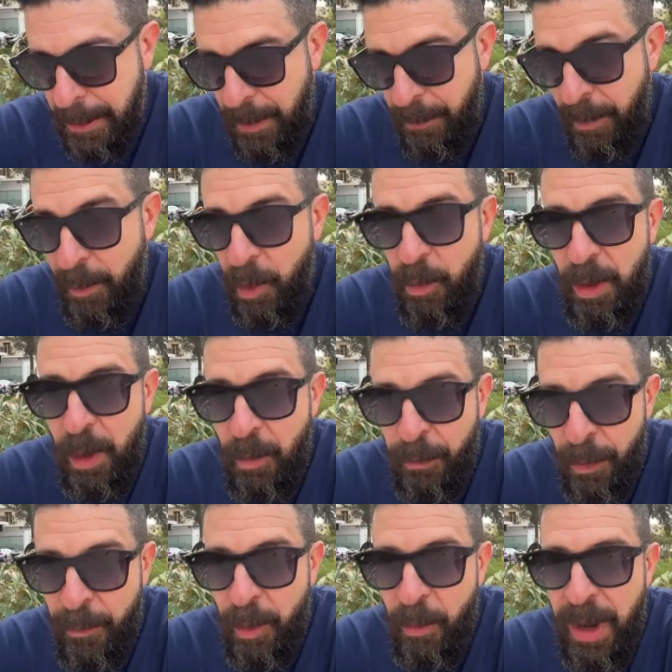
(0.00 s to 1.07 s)
from a real,
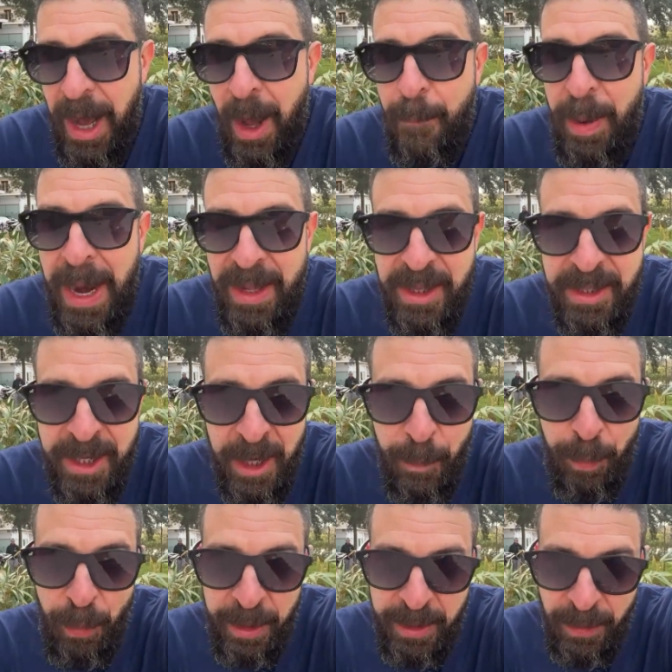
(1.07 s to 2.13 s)
from a
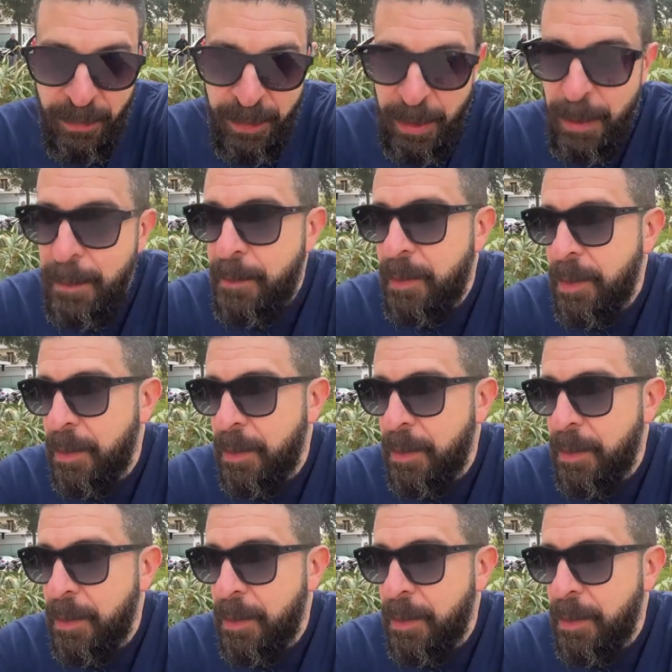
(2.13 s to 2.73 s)
realpolitik point of view,